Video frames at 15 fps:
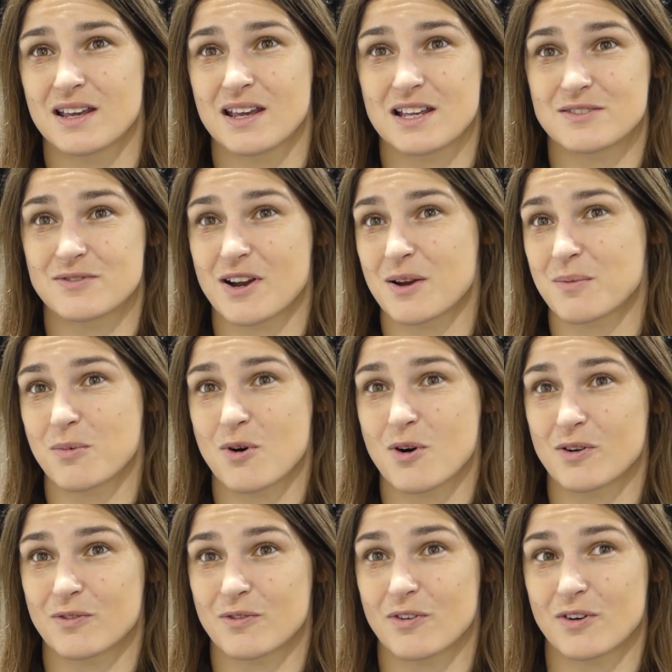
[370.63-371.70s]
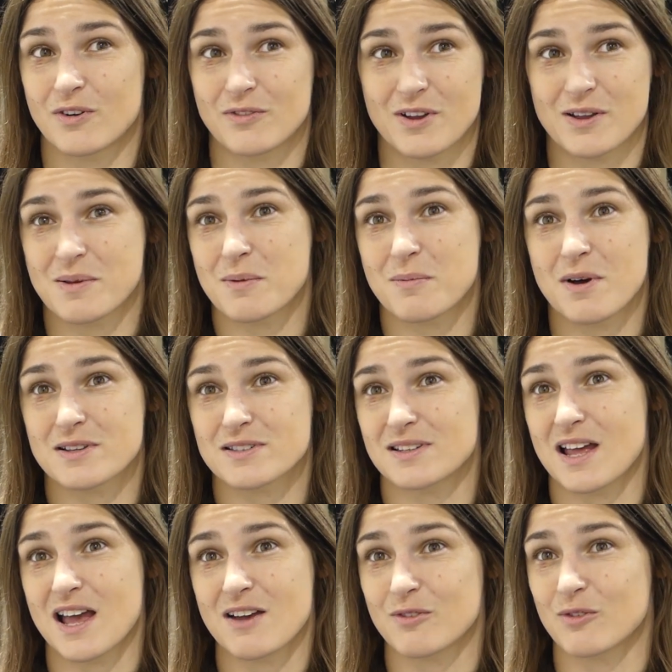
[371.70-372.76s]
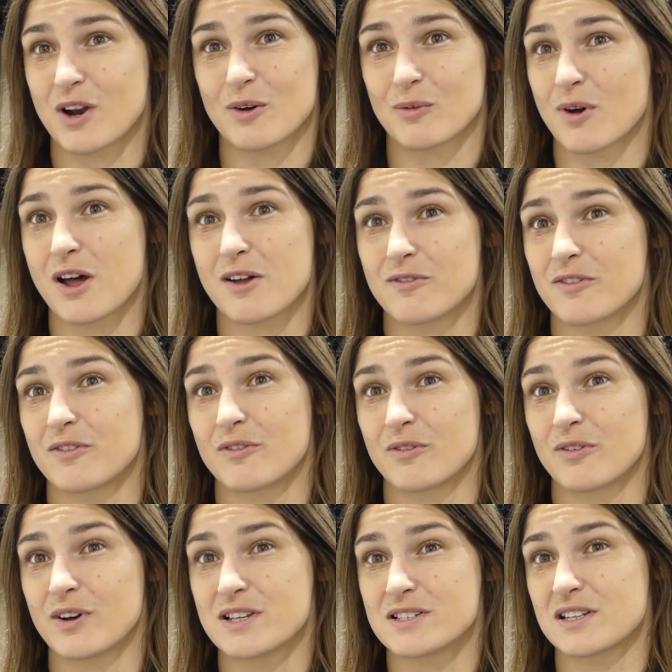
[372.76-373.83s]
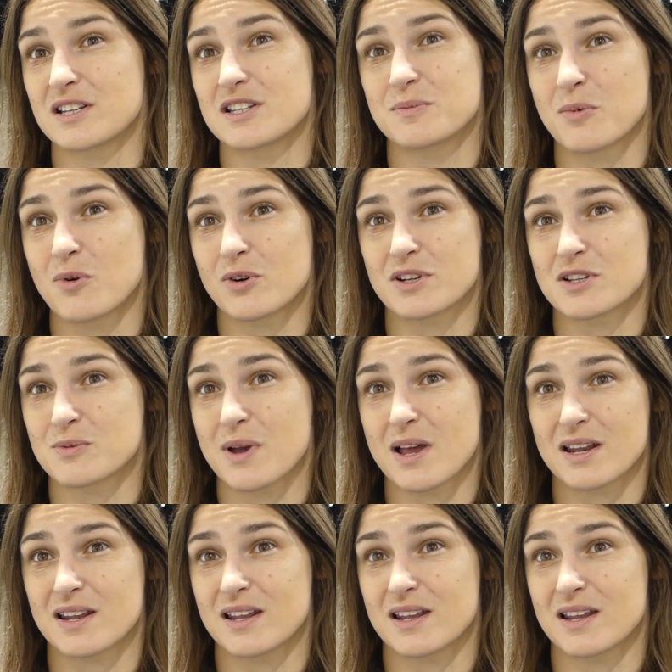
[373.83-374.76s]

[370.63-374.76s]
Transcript: it's very important for female boxing to have great rivalries in the sport as well.